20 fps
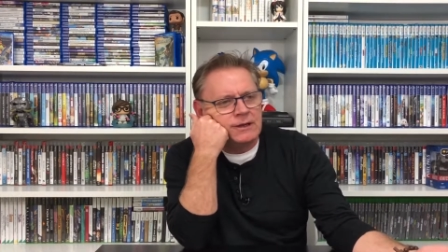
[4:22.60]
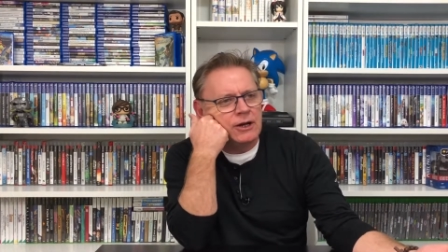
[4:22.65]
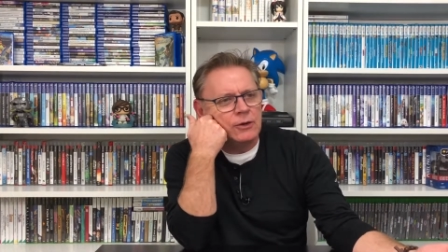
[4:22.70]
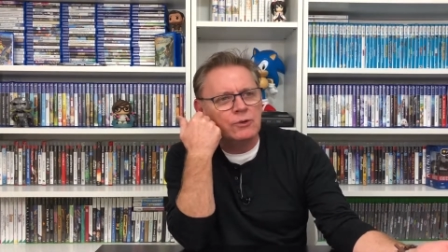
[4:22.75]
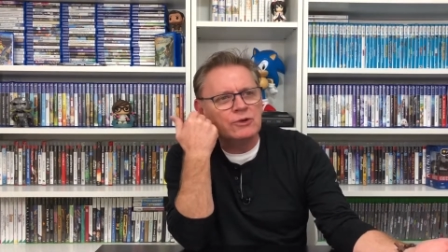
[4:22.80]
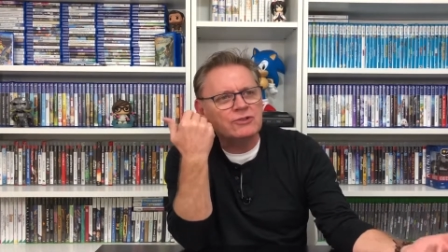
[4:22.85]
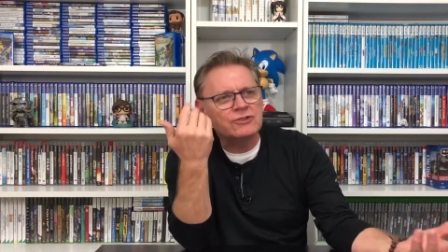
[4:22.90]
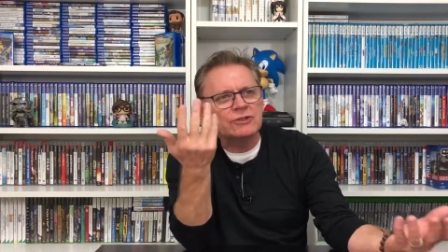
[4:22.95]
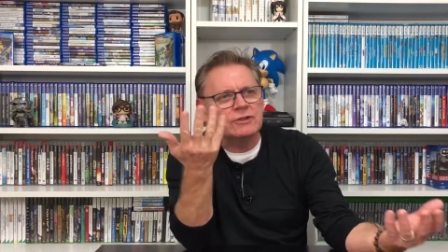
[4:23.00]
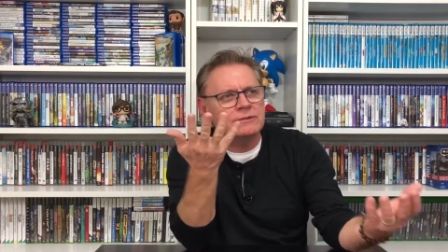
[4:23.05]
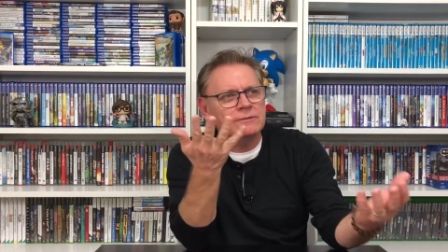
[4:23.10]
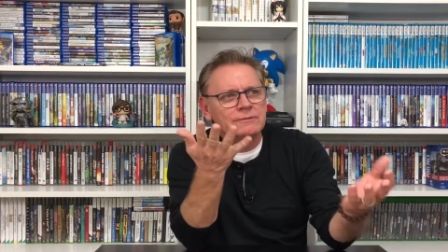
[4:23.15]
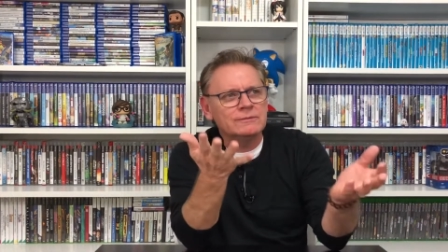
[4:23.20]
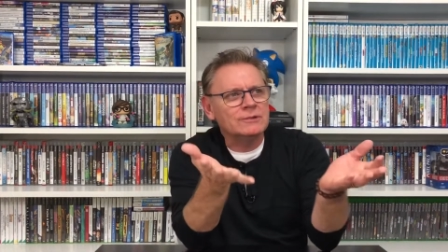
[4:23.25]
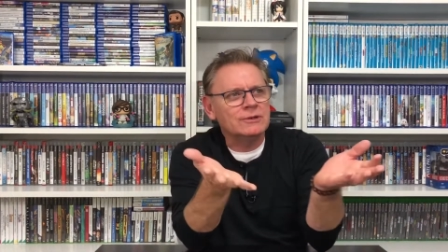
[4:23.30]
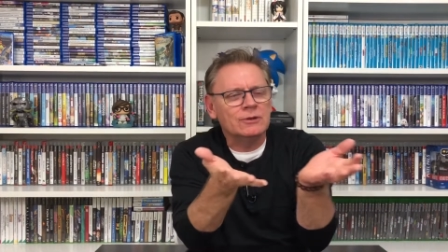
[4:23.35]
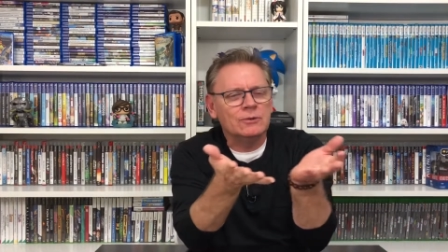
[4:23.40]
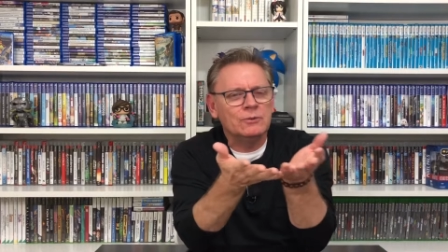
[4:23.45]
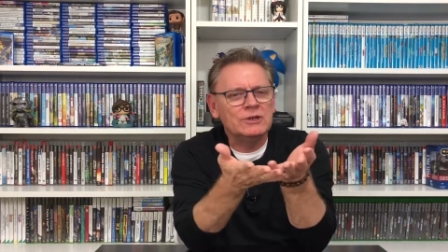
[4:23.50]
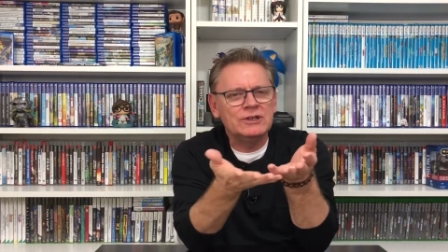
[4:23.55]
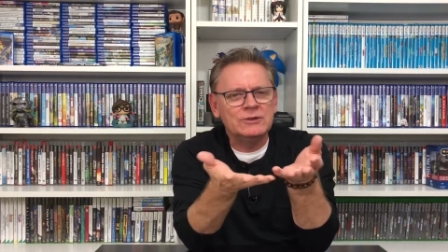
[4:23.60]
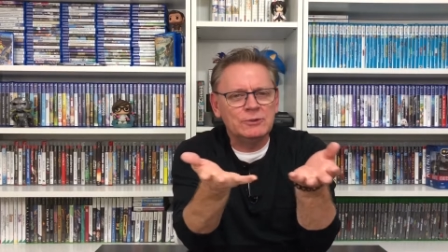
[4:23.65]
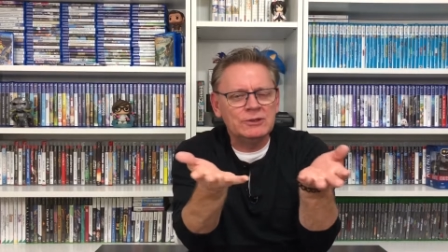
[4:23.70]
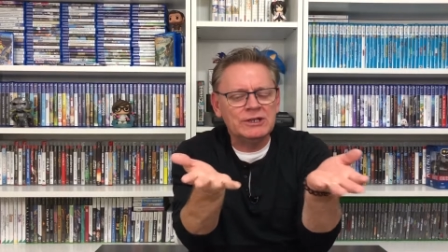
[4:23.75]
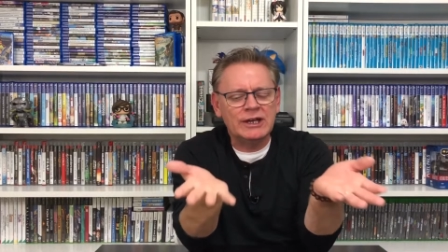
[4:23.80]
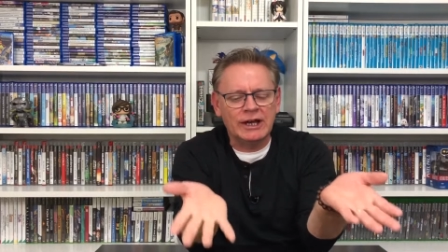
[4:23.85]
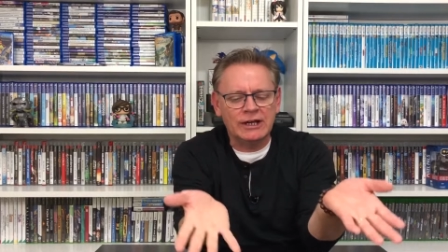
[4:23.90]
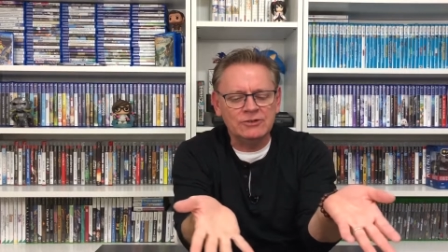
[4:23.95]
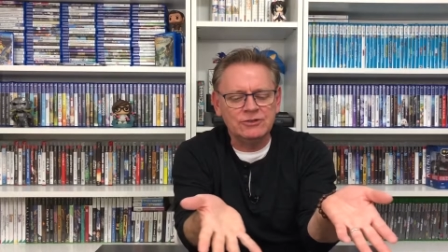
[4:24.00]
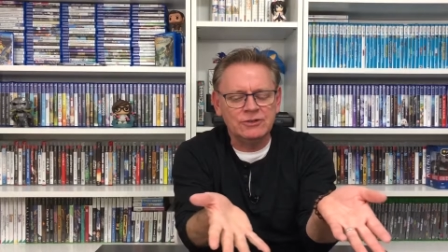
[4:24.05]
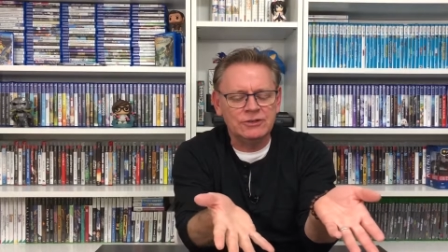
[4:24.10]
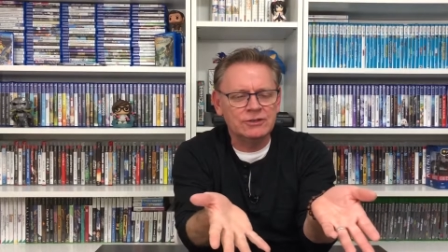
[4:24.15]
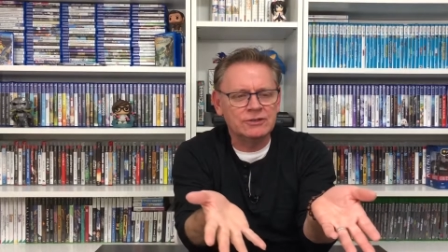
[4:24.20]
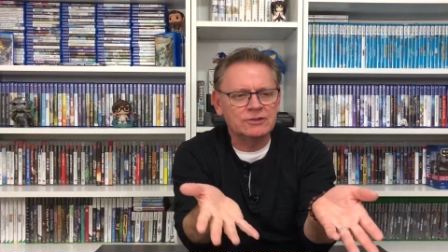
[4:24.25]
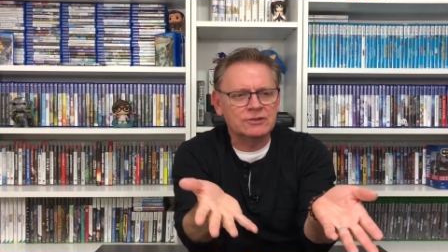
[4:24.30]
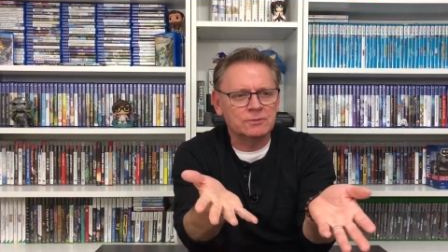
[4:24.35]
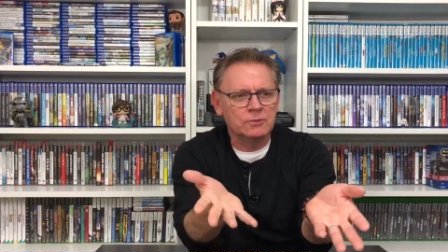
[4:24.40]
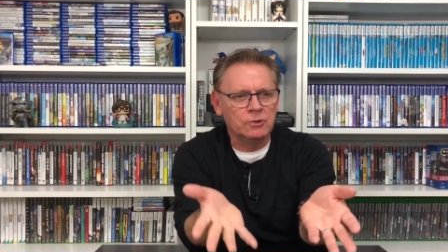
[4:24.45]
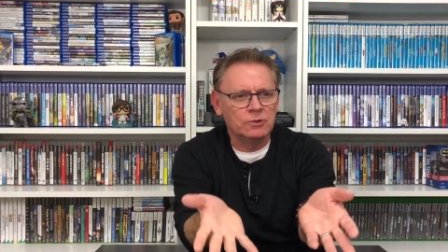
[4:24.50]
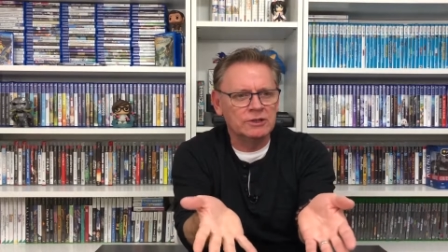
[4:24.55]
I wished, you know, we had the
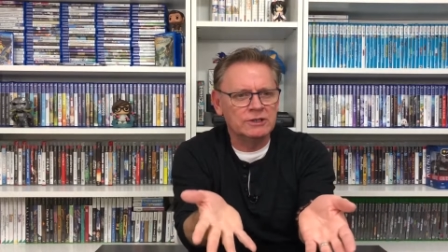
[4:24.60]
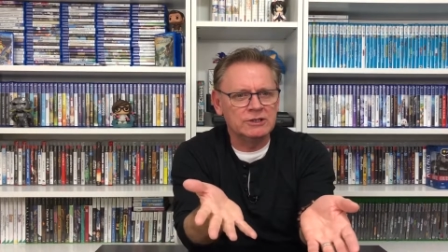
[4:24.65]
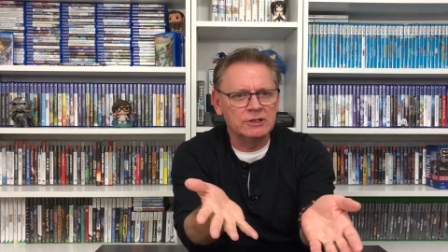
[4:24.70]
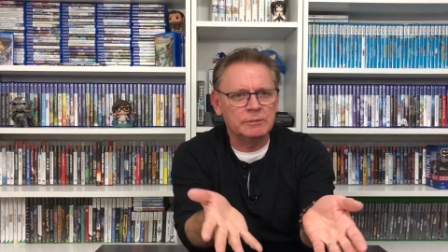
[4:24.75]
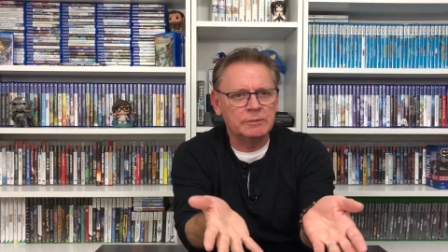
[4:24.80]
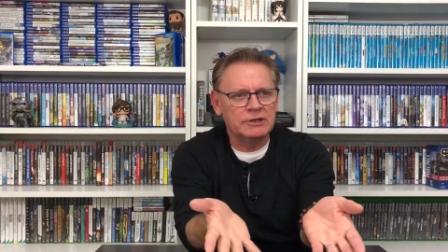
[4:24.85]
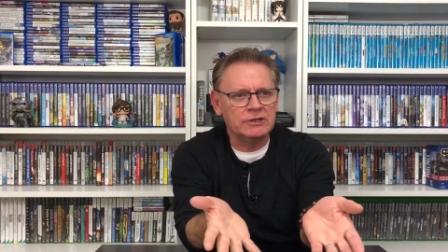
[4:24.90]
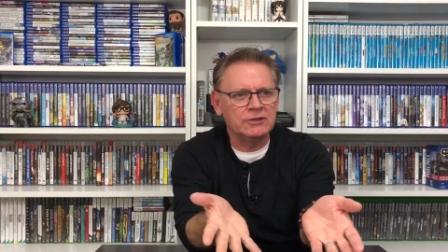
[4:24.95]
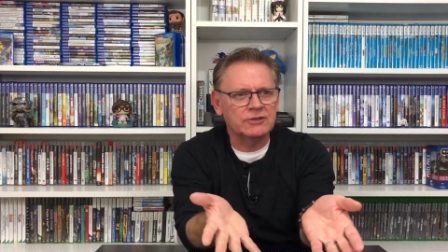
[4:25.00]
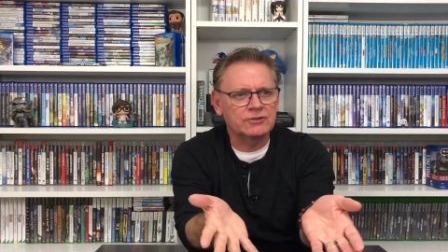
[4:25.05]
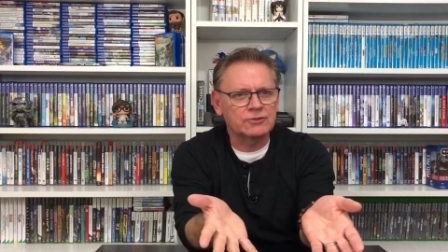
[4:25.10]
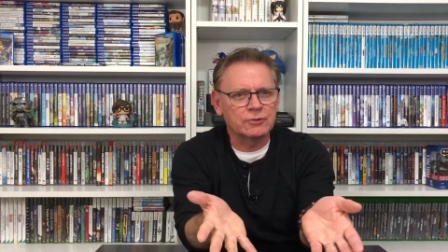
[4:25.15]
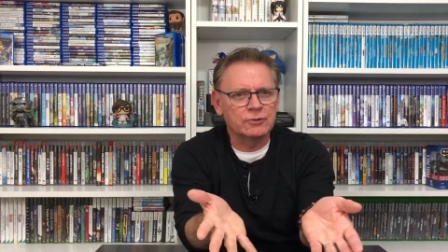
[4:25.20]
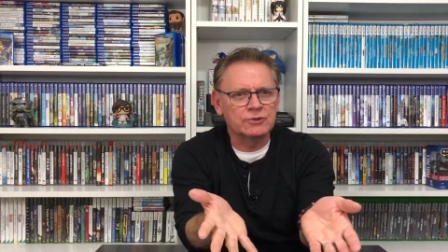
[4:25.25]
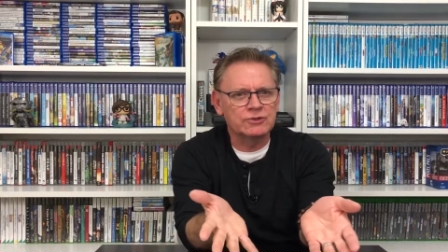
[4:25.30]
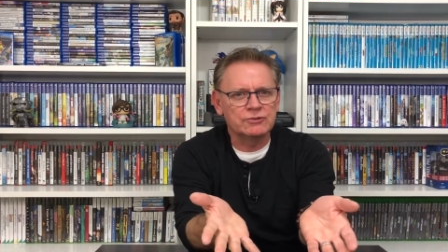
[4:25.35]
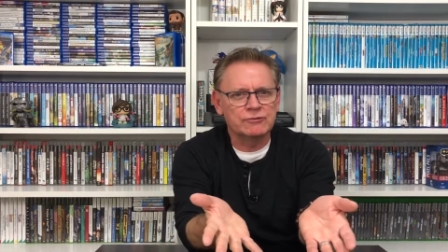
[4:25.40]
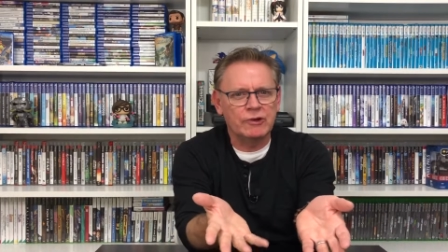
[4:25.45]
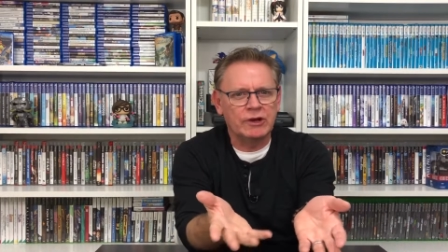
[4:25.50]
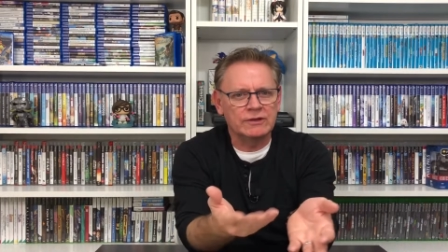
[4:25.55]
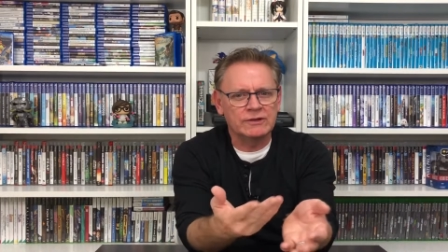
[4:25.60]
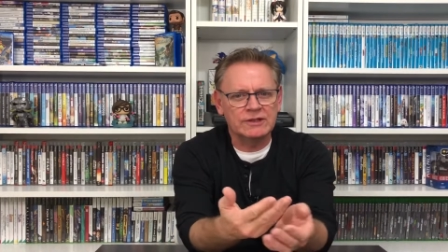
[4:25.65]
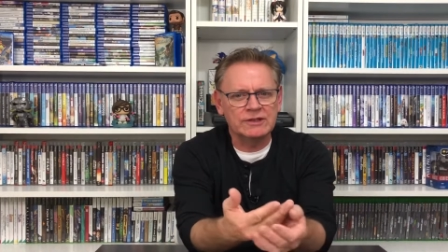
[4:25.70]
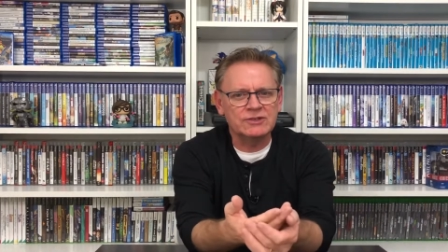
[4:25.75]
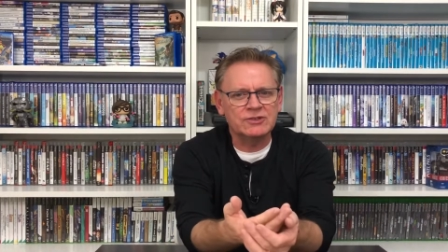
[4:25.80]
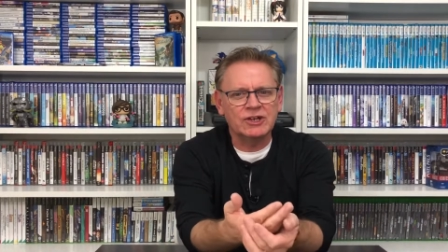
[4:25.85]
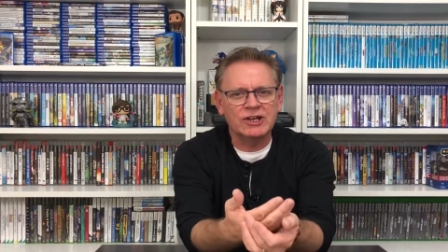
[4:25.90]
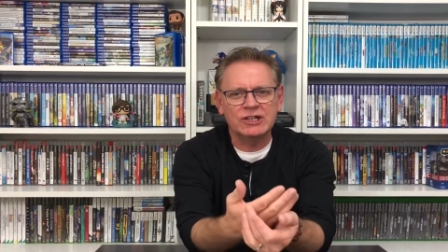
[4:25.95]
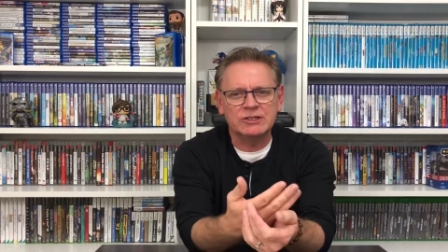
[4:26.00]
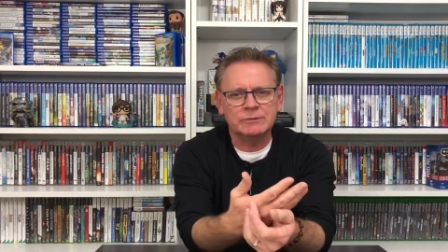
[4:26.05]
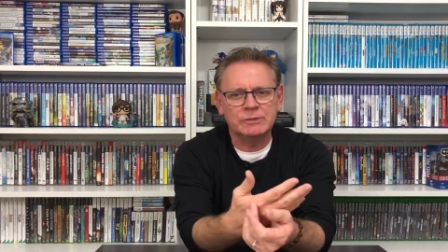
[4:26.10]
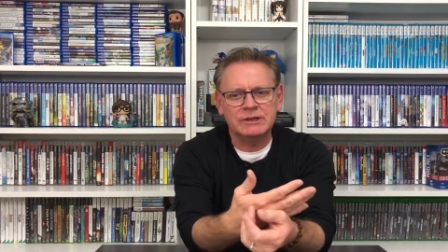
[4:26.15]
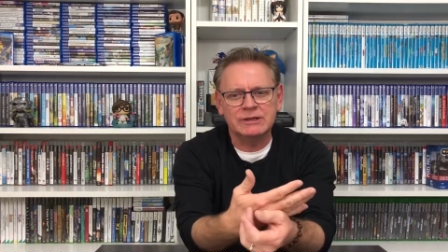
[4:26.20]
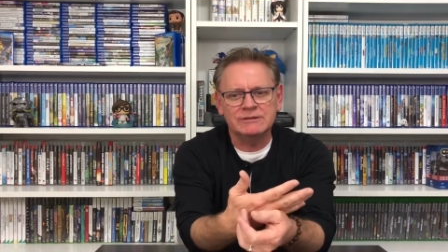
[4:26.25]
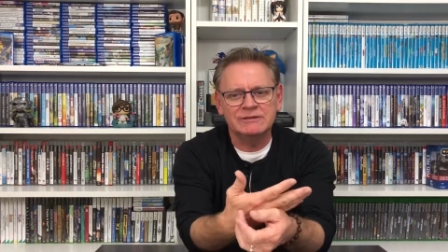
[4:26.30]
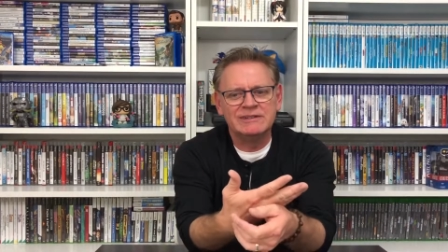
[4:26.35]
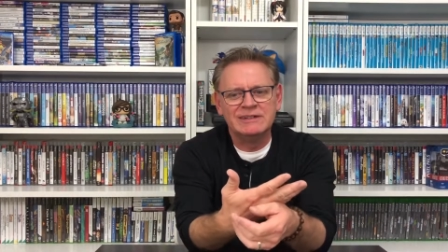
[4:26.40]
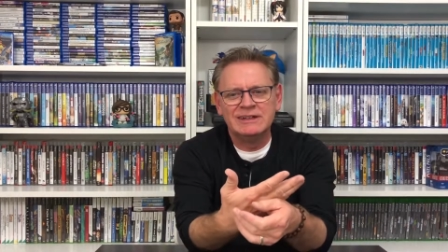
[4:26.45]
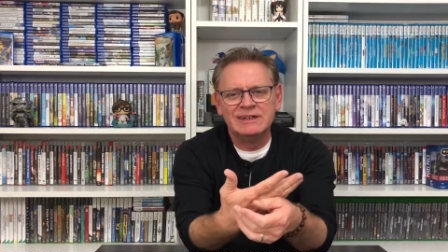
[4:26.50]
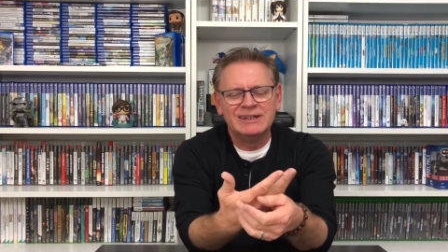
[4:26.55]
small independent stores around these days,
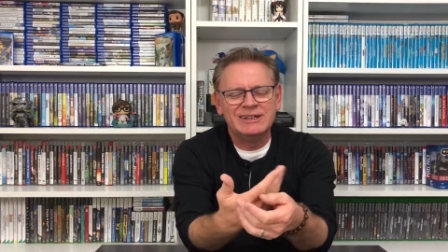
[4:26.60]
but